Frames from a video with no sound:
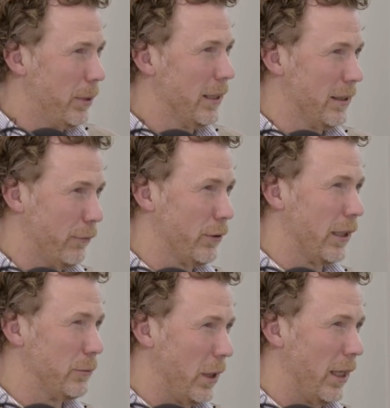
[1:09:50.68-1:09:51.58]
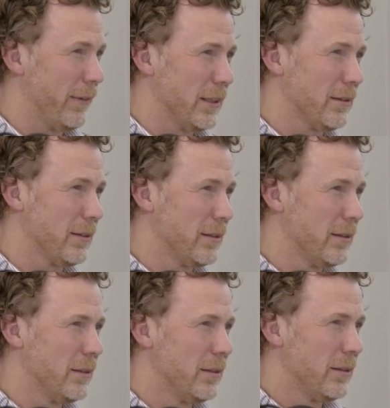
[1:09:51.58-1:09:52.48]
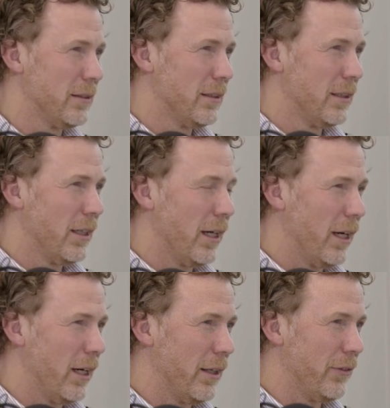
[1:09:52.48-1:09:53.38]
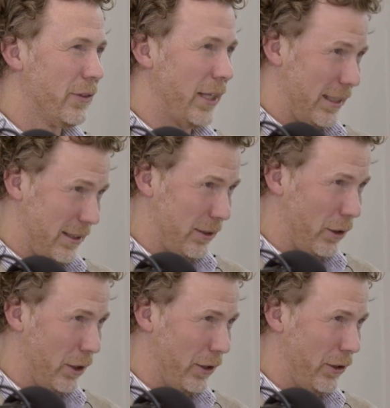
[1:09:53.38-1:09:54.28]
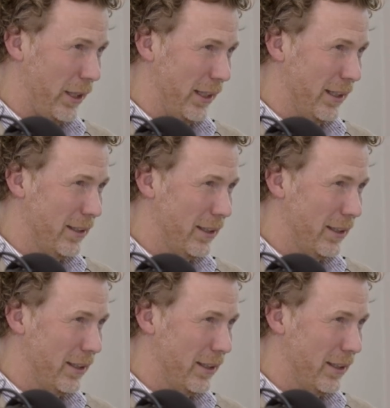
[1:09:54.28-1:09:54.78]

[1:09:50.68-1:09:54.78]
Being different and relevant. That's the hard thing.